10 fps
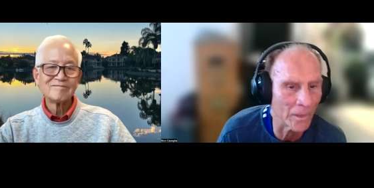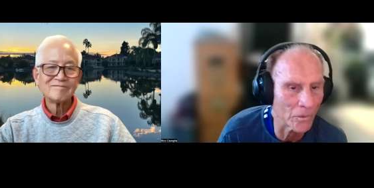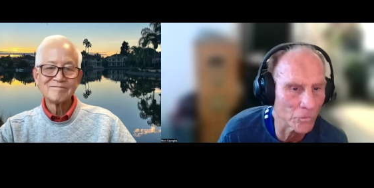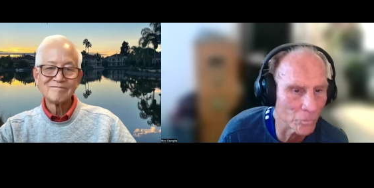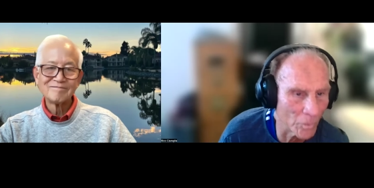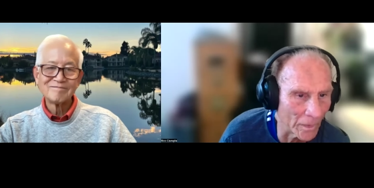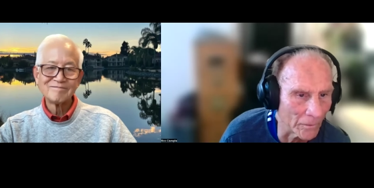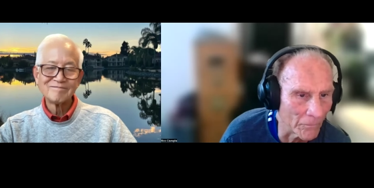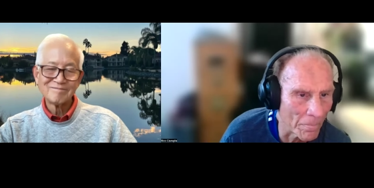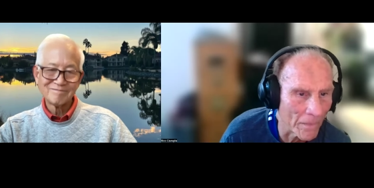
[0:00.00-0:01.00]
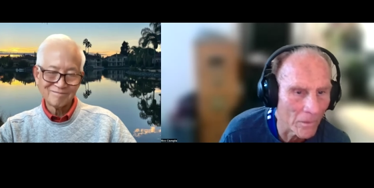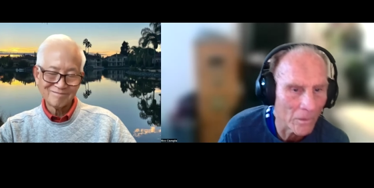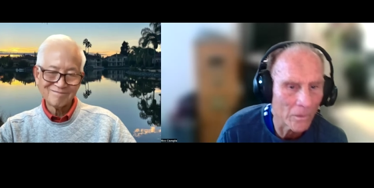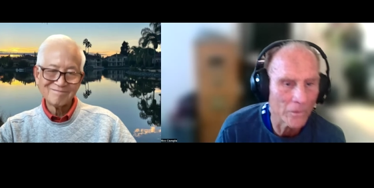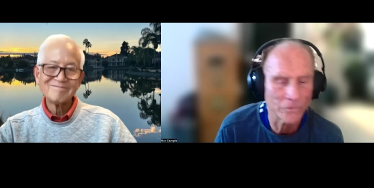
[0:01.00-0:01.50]
Speaker 1: as well.
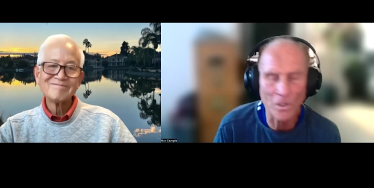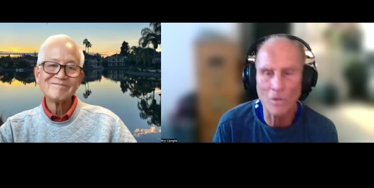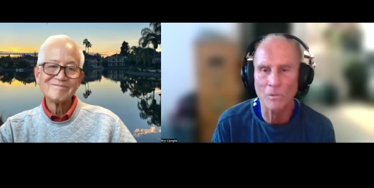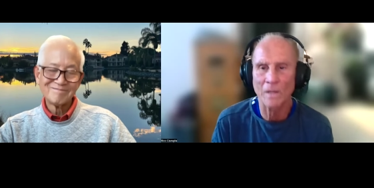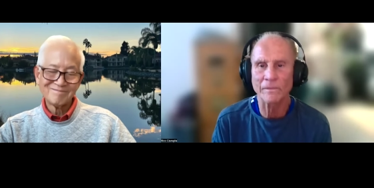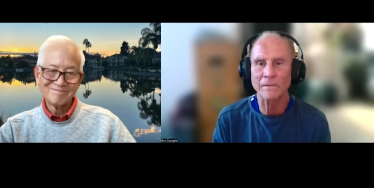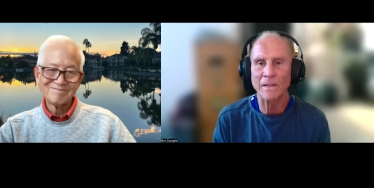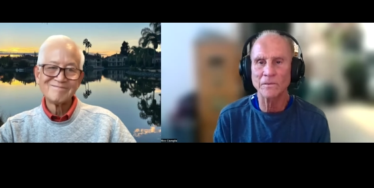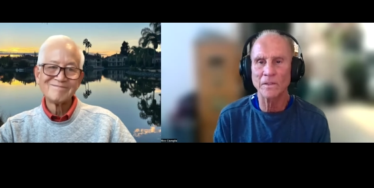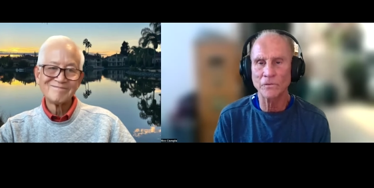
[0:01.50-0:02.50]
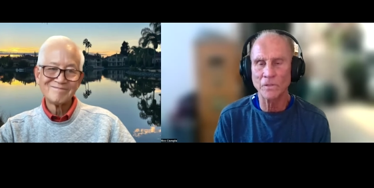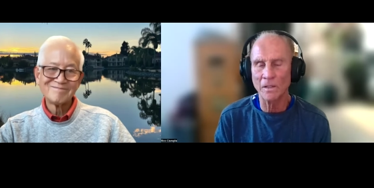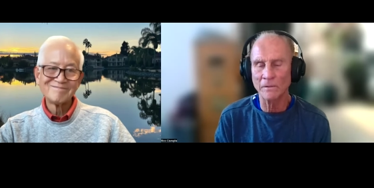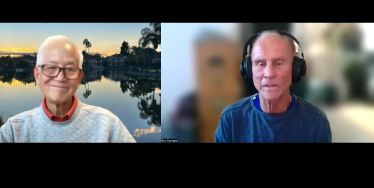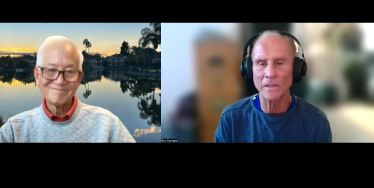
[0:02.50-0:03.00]
So I think that's it,
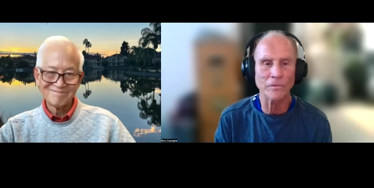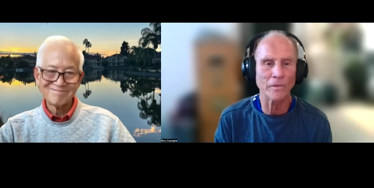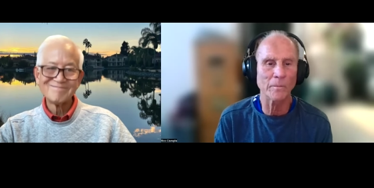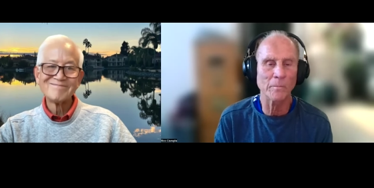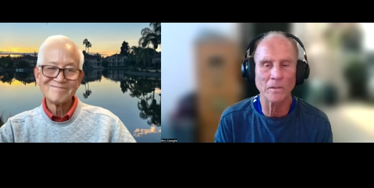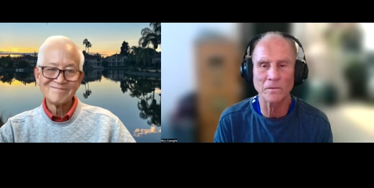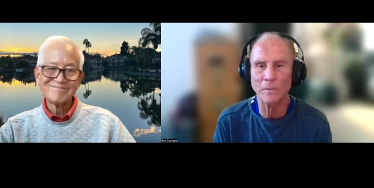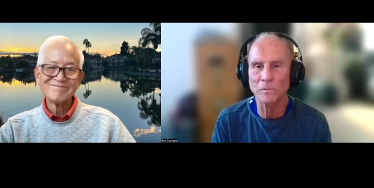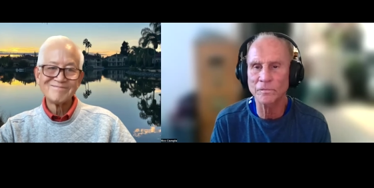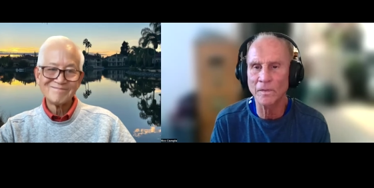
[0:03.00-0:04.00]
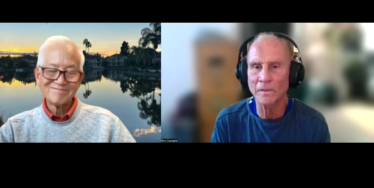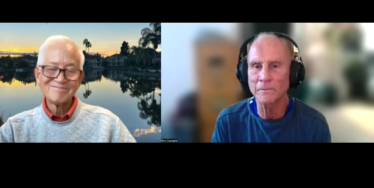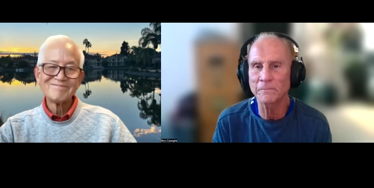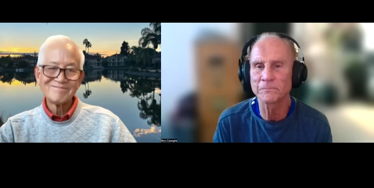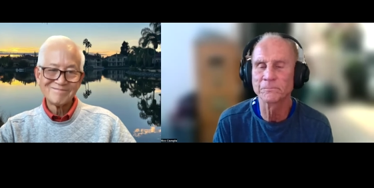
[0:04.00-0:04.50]
John. Thanks very much. That was
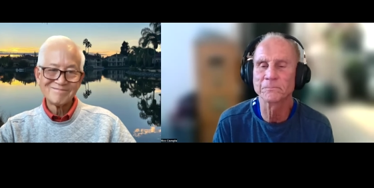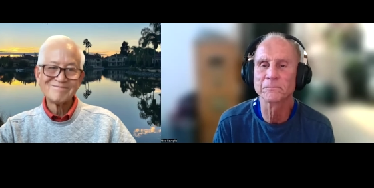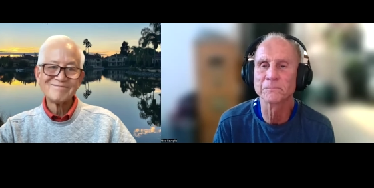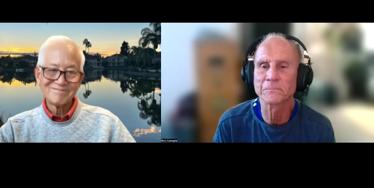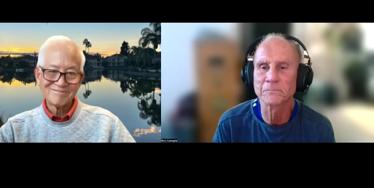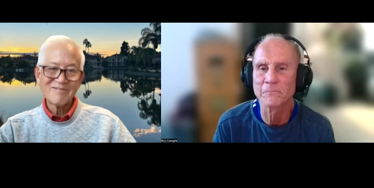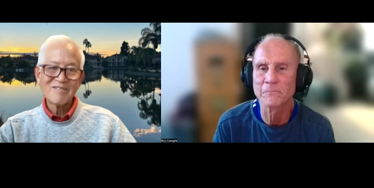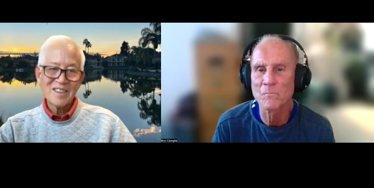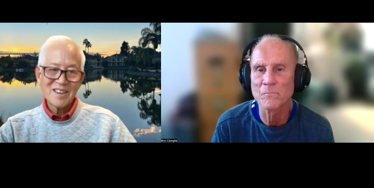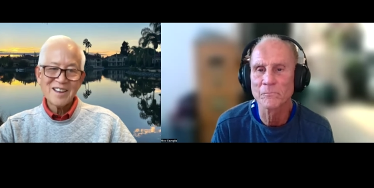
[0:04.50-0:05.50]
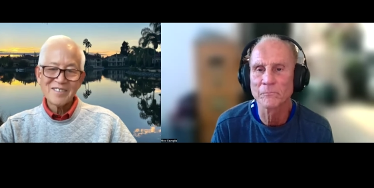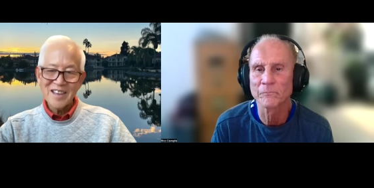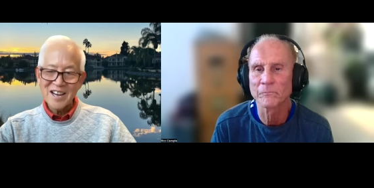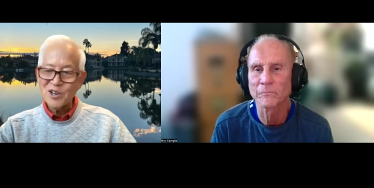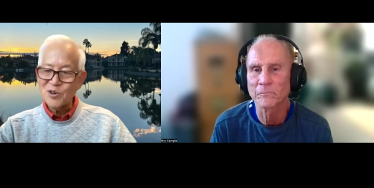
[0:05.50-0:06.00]
fun.
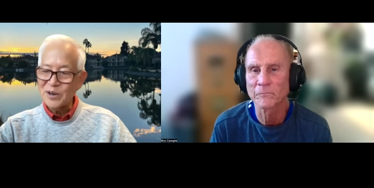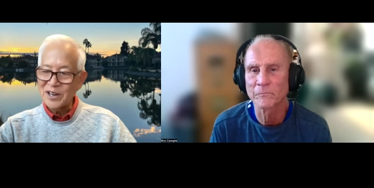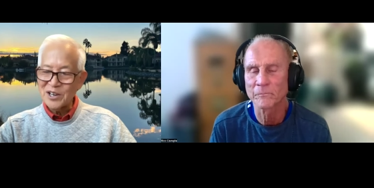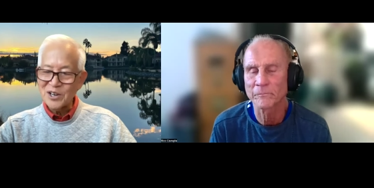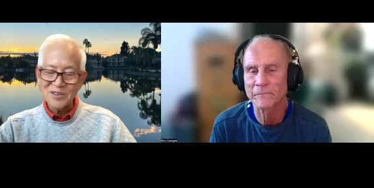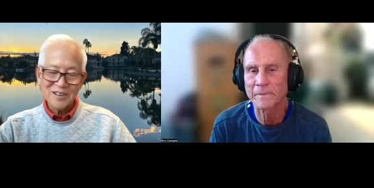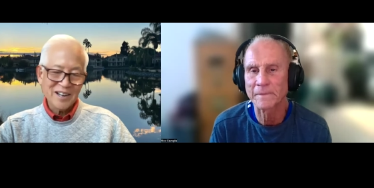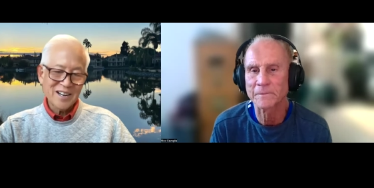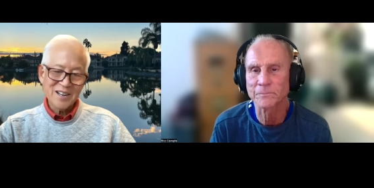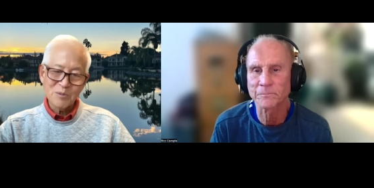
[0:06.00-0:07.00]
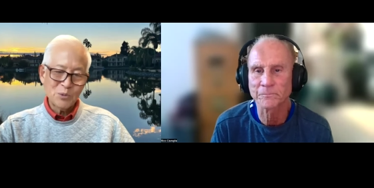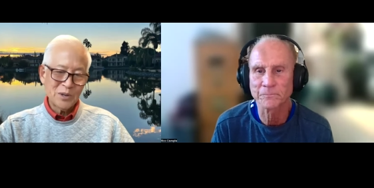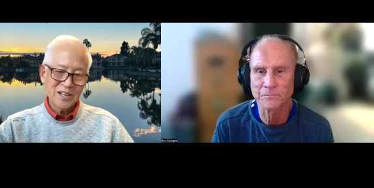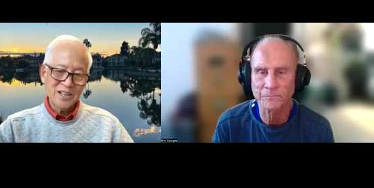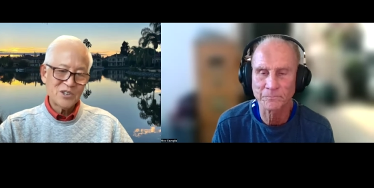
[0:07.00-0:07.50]
Speaker 2: Thank you, Rico. I
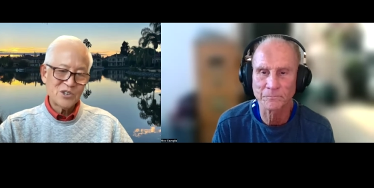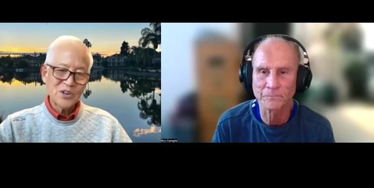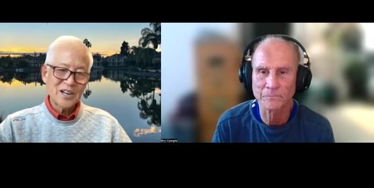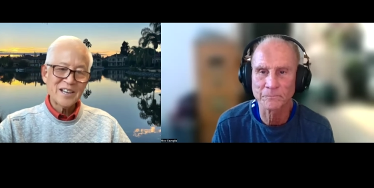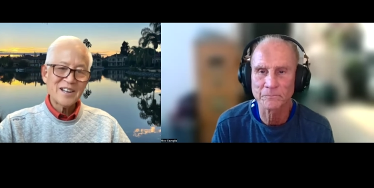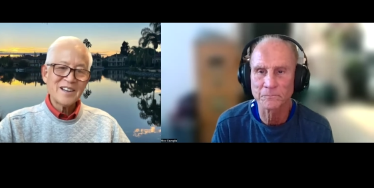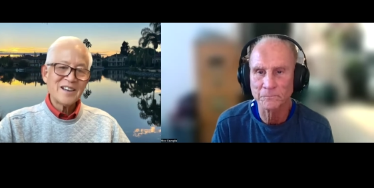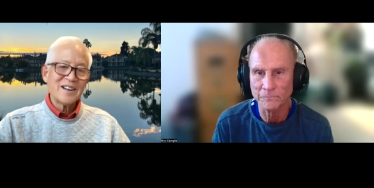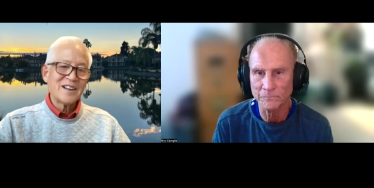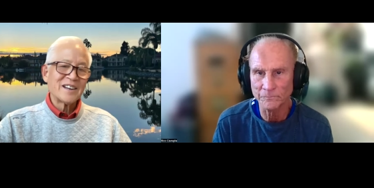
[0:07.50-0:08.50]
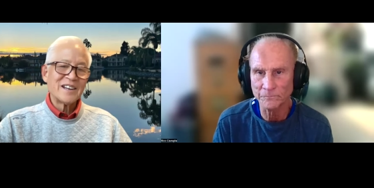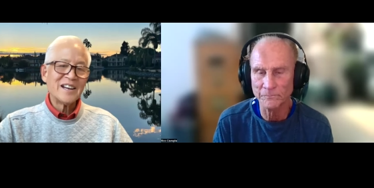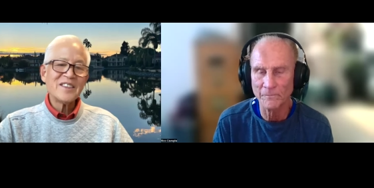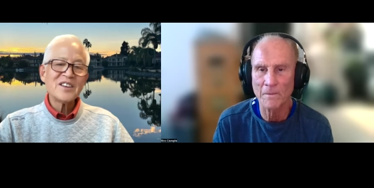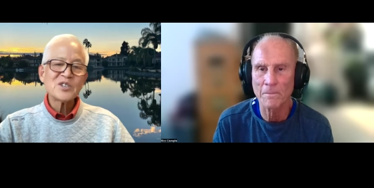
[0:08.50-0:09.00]
really enjoy
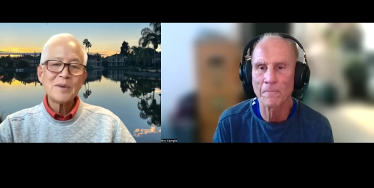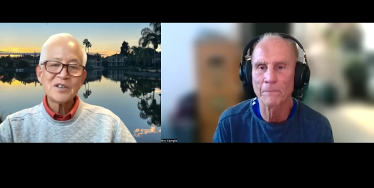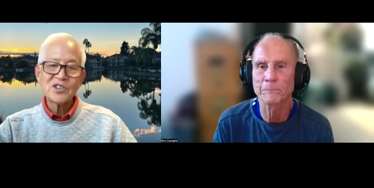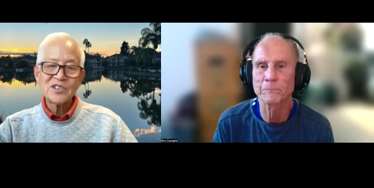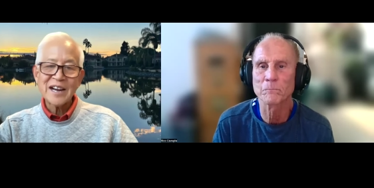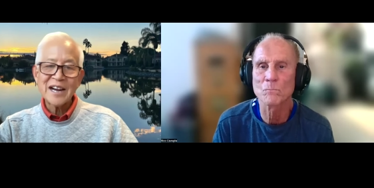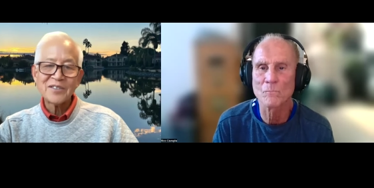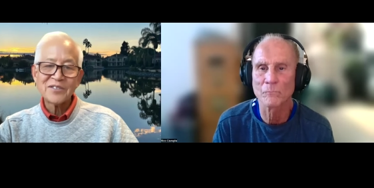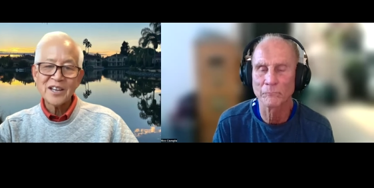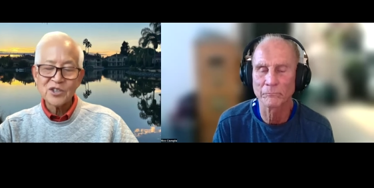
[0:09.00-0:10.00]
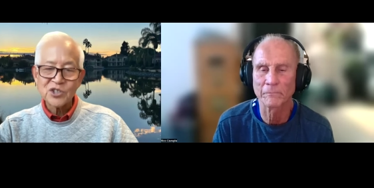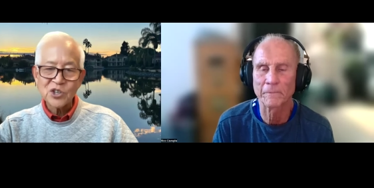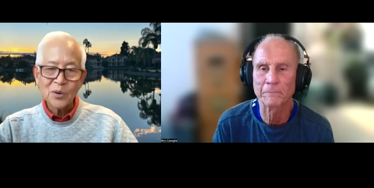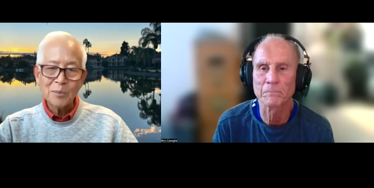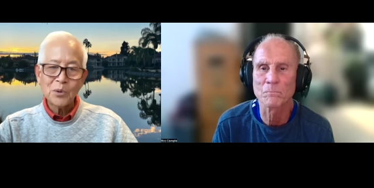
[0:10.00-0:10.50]
getting this message out that is
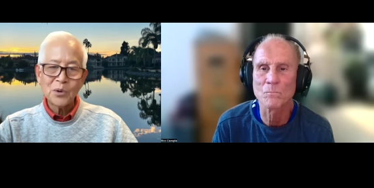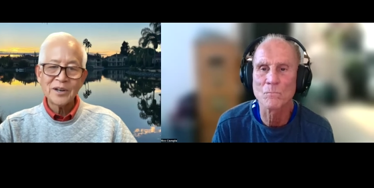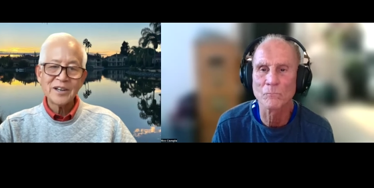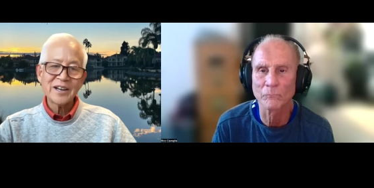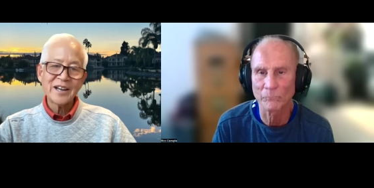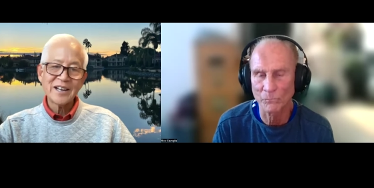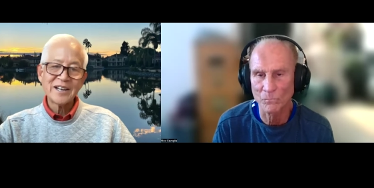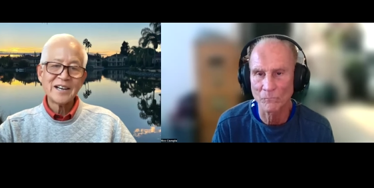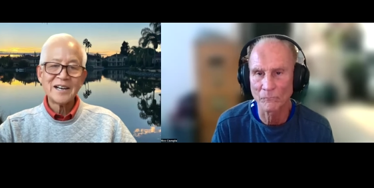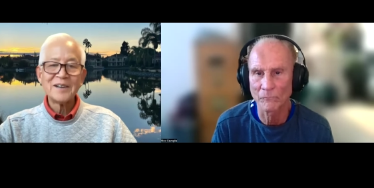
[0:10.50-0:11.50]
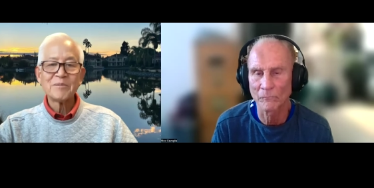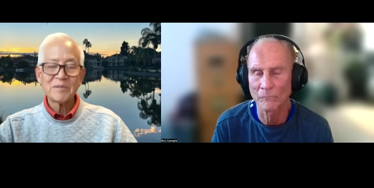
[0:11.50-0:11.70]
so important. And uh,